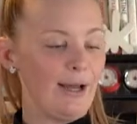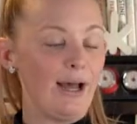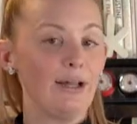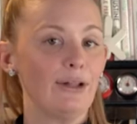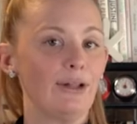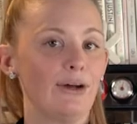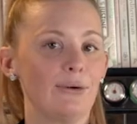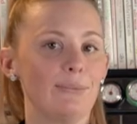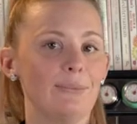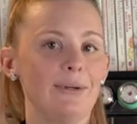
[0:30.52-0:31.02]

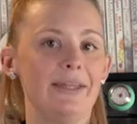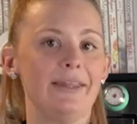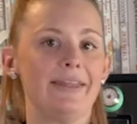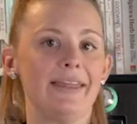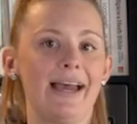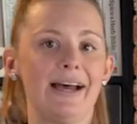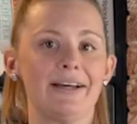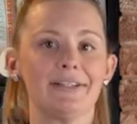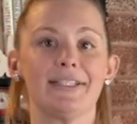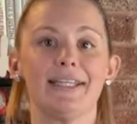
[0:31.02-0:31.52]
along
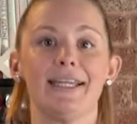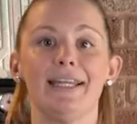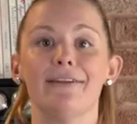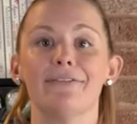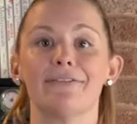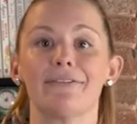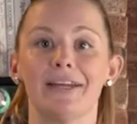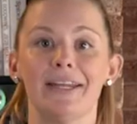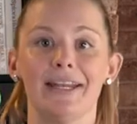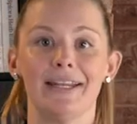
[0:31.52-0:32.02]
with our tin
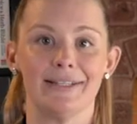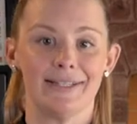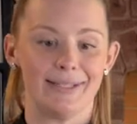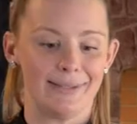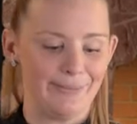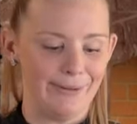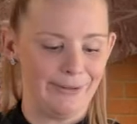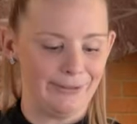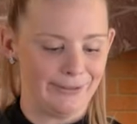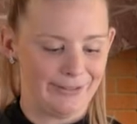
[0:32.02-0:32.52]
of
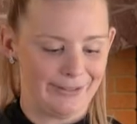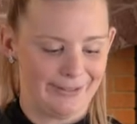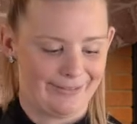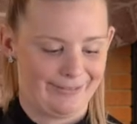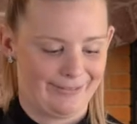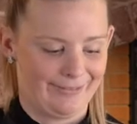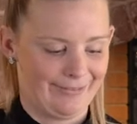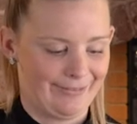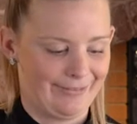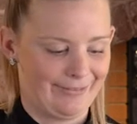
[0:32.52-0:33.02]
condensed
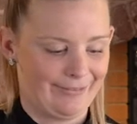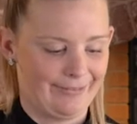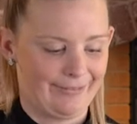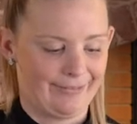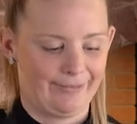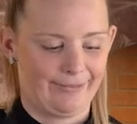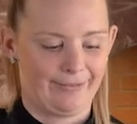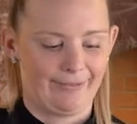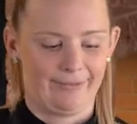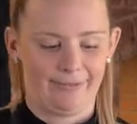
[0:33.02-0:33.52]

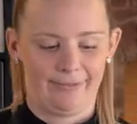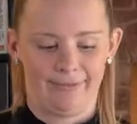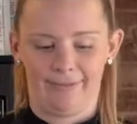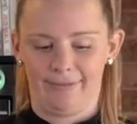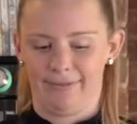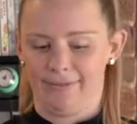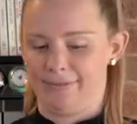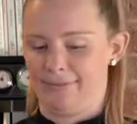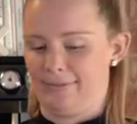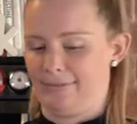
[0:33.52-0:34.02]

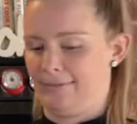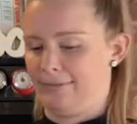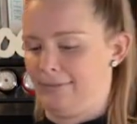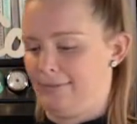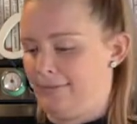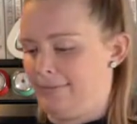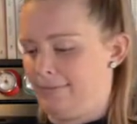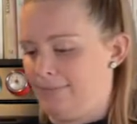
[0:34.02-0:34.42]
milk.